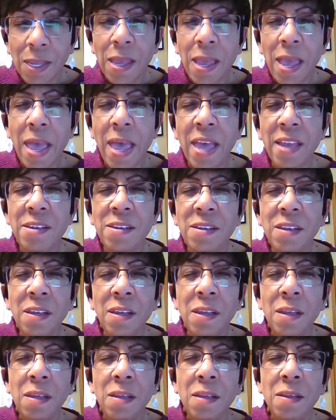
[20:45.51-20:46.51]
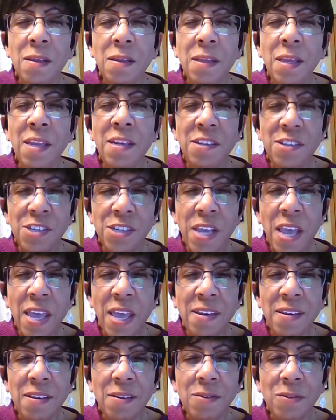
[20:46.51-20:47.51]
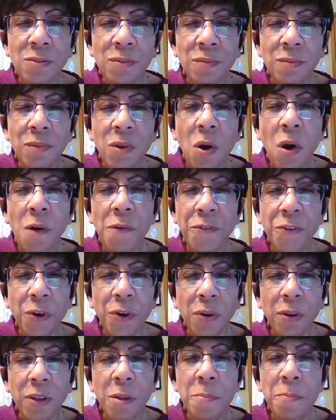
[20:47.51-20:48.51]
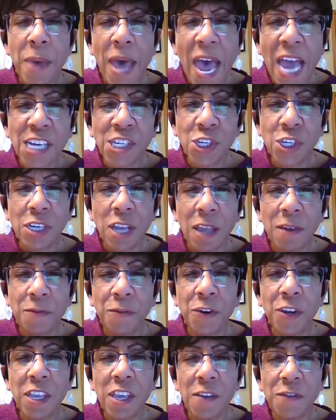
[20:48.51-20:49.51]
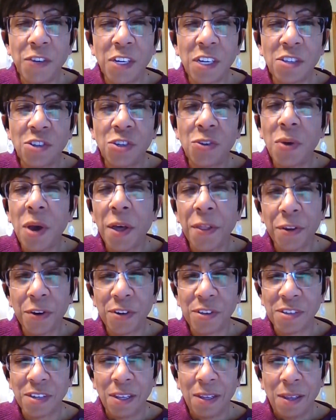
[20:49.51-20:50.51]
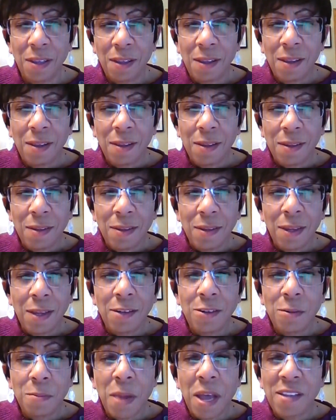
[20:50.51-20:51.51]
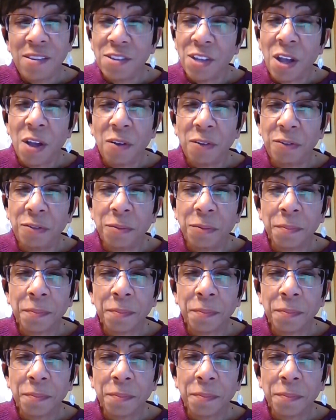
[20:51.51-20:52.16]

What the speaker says: and instead offer compassion and forgiveness to others and to myself.